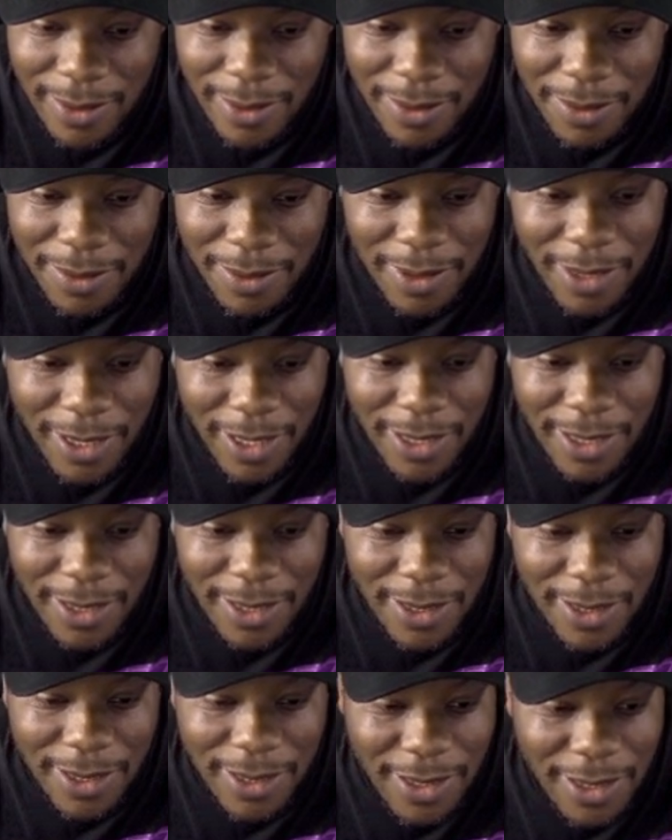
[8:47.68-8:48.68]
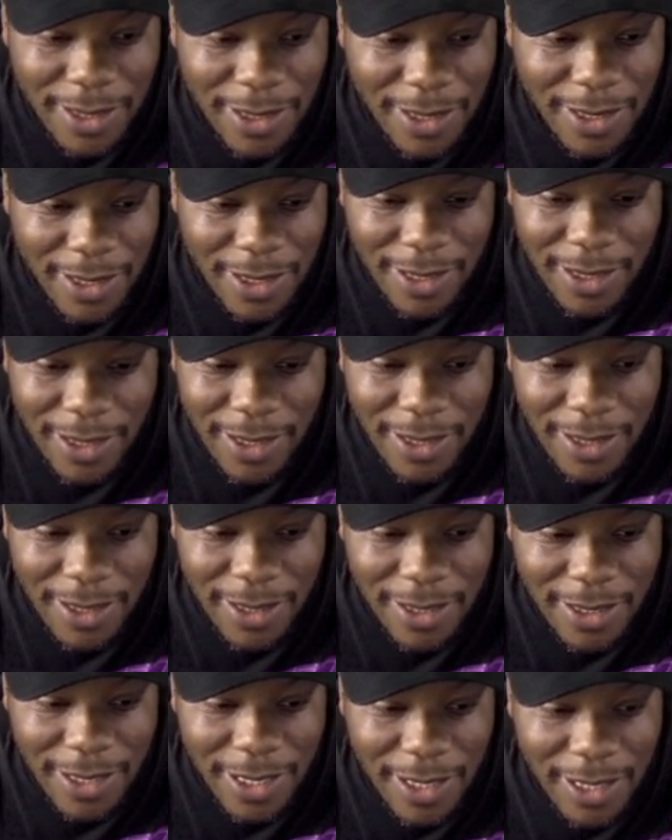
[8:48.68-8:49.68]
So Tyson and
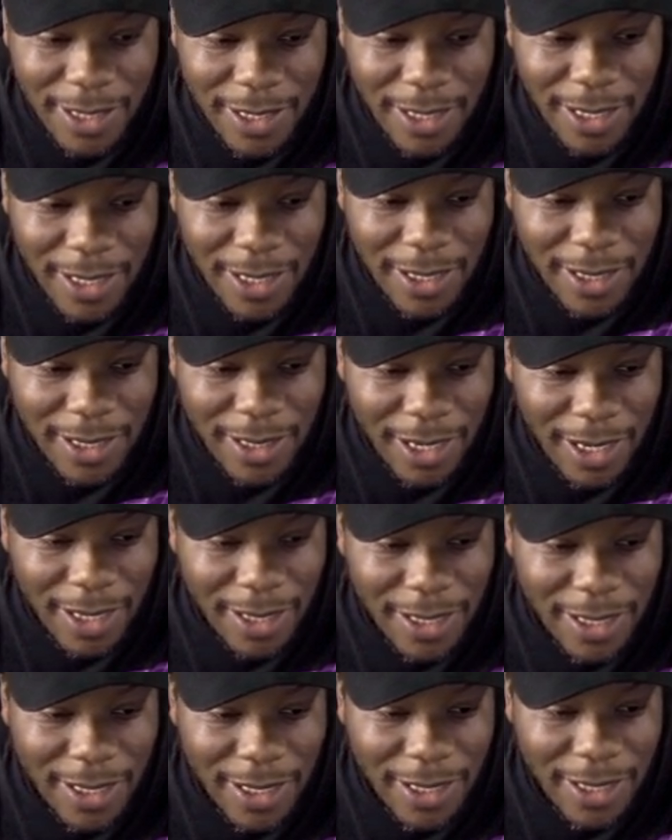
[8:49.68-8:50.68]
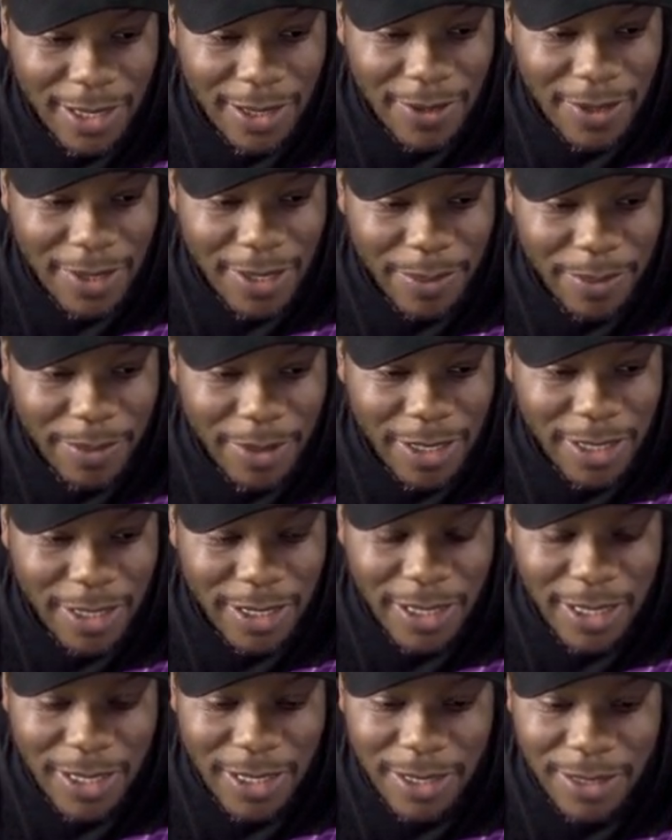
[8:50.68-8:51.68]
JK.
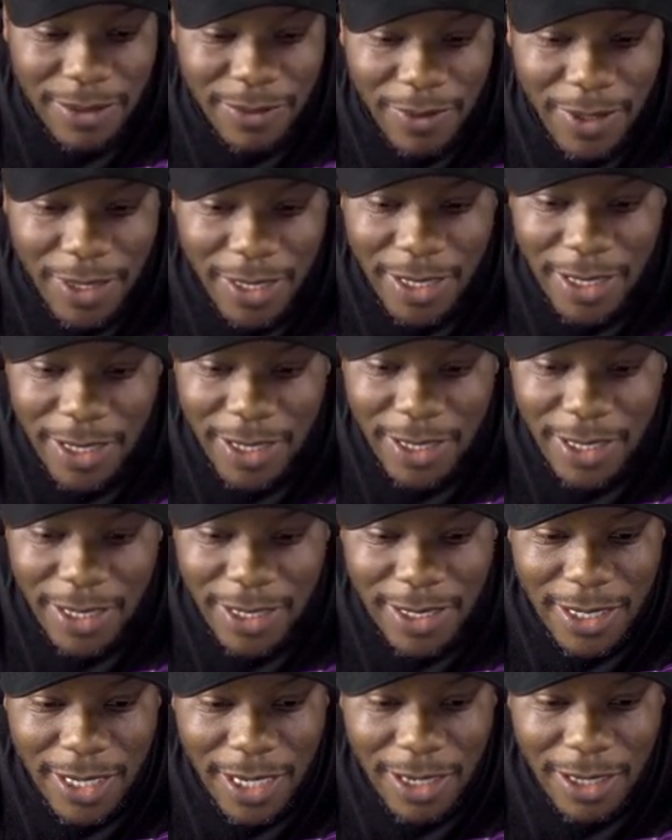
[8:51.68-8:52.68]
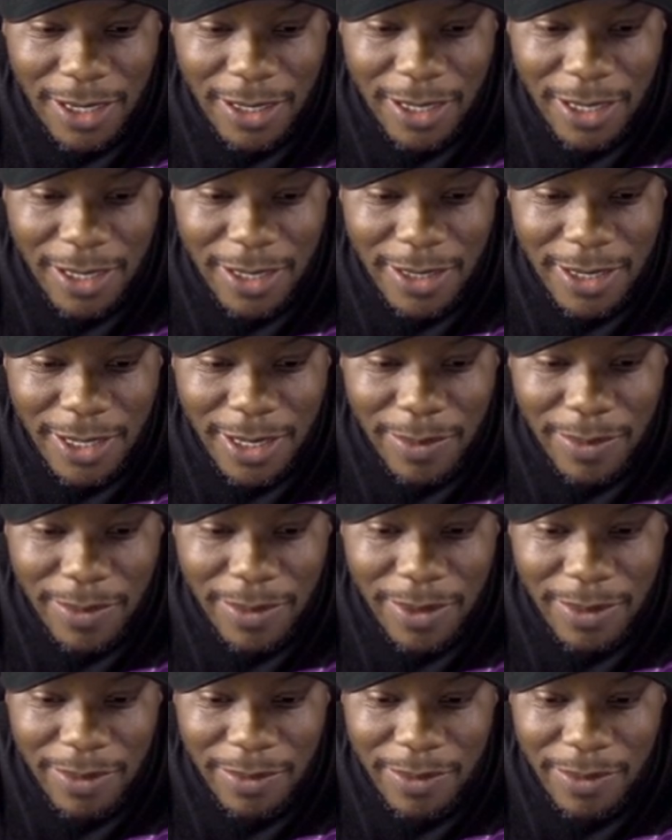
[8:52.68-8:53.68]
Gus right now. That's our
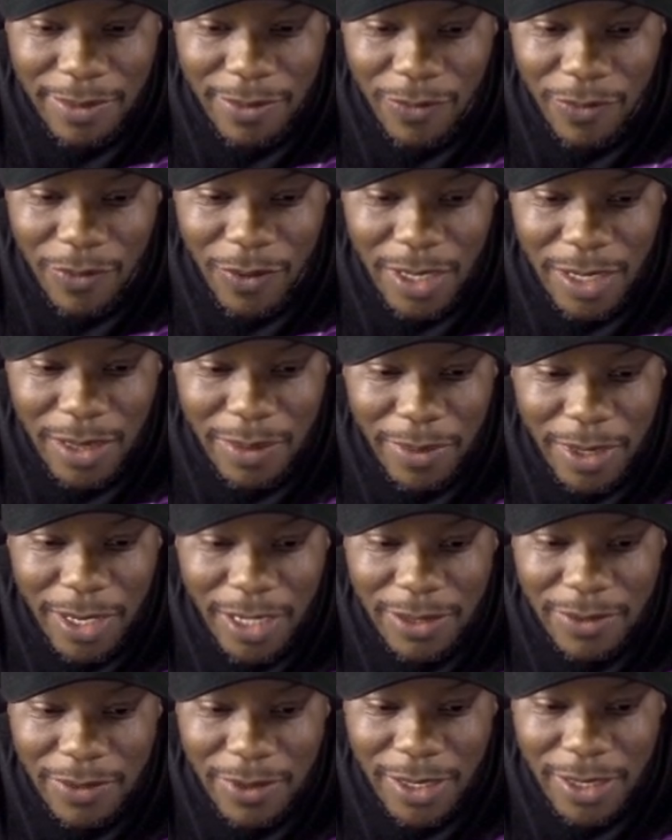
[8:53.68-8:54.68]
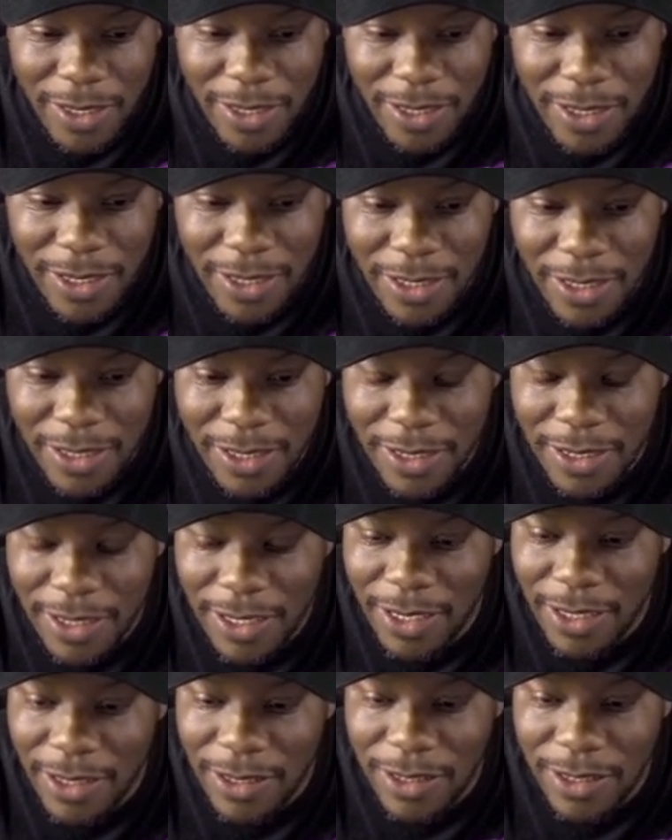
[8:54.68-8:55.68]
running backs right now. And Justice
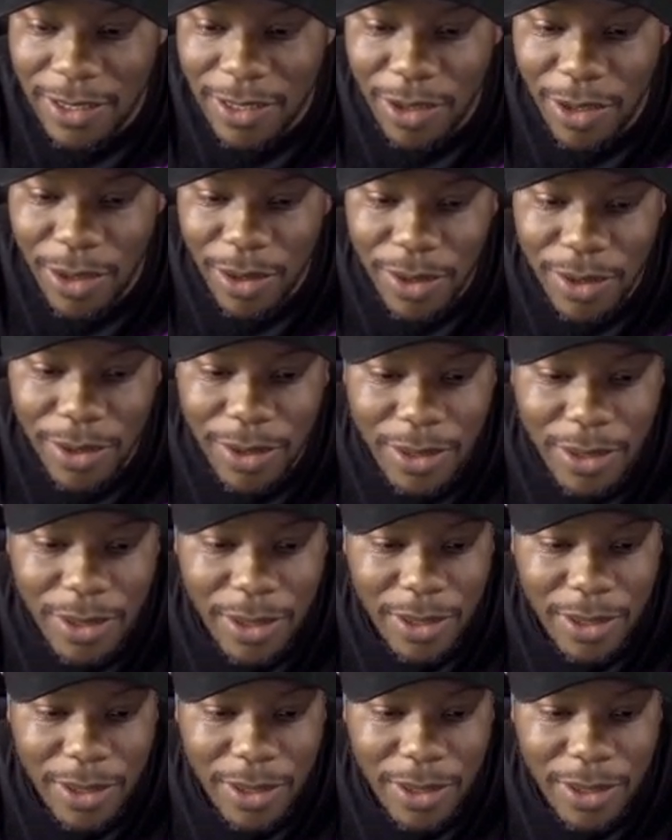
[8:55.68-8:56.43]
Hill is the third.